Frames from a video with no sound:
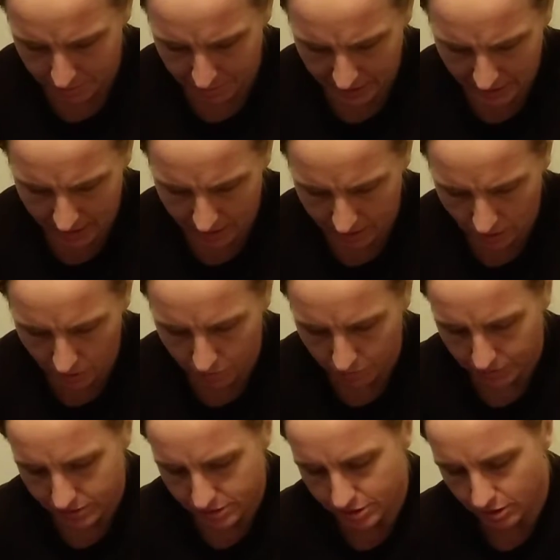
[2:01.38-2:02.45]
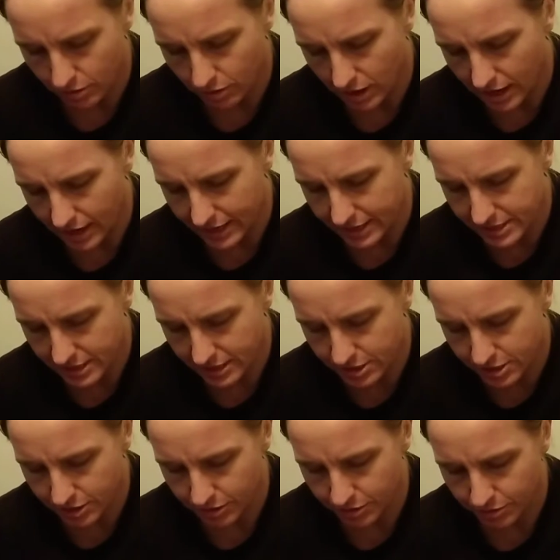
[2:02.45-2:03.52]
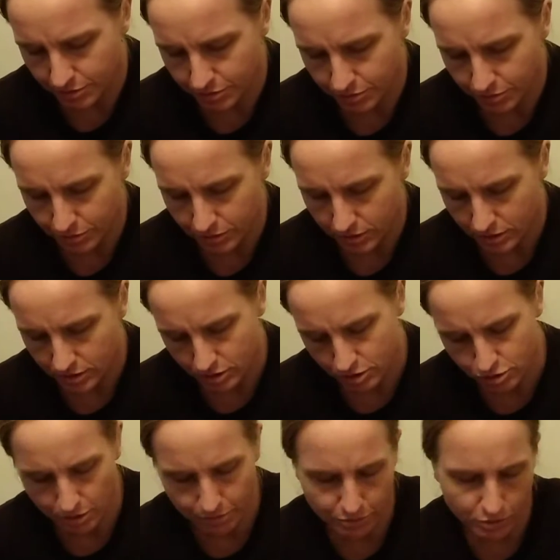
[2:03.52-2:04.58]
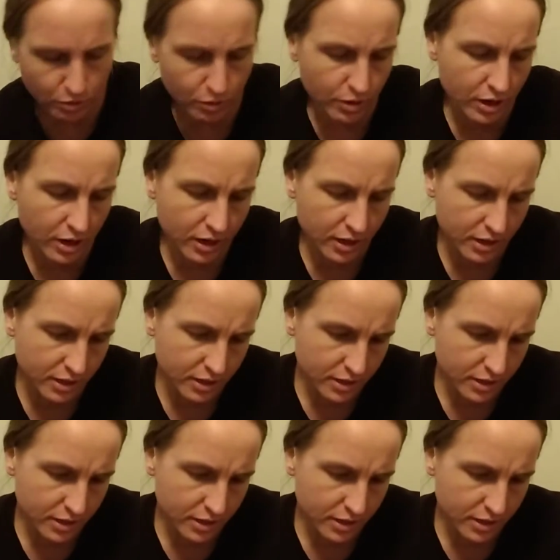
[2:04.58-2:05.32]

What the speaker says: yeah. Oh, so I did do Drum Corps,